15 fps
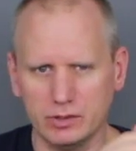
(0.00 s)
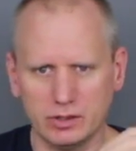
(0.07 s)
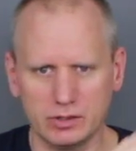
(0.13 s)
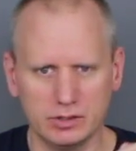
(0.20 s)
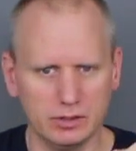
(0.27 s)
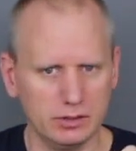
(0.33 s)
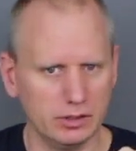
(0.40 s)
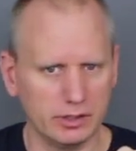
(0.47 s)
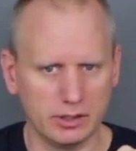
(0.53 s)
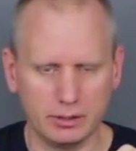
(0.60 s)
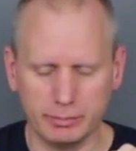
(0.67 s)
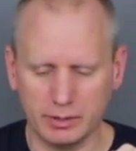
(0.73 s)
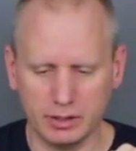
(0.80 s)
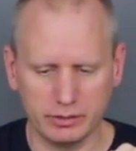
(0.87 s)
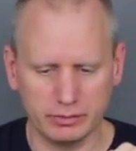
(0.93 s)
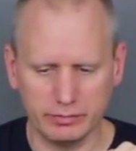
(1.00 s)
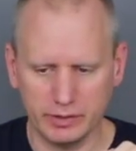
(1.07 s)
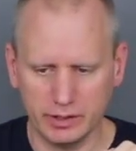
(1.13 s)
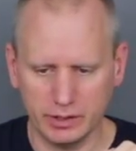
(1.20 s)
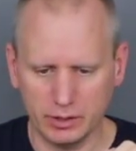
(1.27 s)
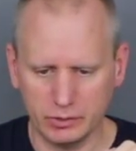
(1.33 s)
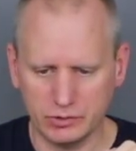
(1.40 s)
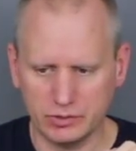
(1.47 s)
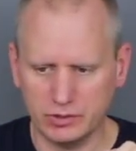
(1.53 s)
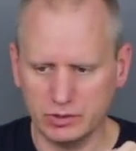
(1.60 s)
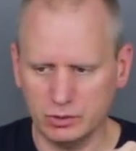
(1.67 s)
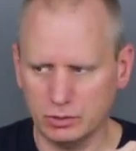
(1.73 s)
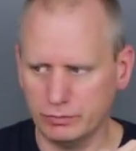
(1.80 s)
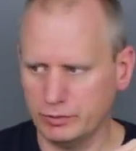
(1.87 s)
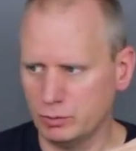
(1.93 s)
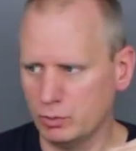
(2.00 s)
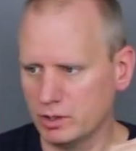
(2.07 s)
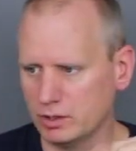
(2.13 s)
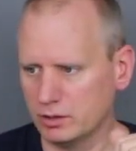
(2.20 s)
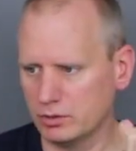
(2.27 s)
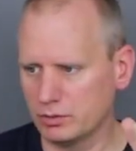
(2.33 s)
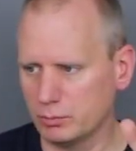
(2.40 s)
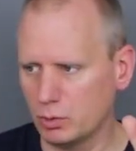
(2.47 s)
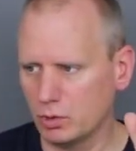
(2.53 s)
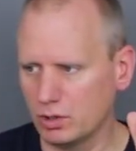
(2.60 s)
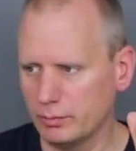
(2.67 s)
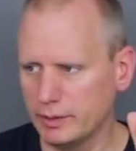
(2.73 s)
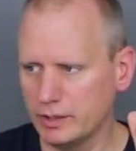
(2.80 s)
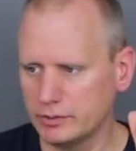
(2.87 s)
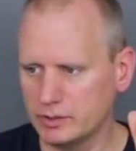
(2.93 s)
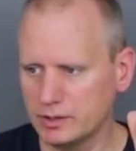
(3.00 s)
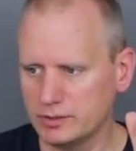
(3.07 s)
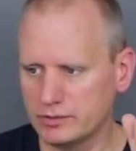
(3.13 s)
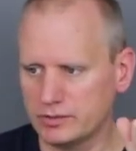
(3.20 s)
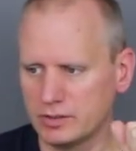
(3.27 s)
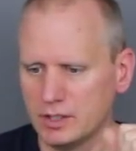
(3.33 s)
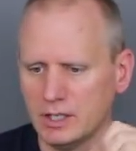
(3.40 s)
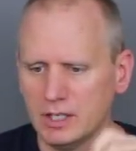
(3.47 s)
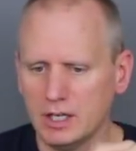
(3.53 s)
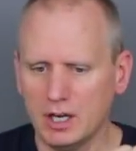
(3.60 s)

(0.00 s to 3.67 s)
You can look it up other videos too if you want to learn more about this,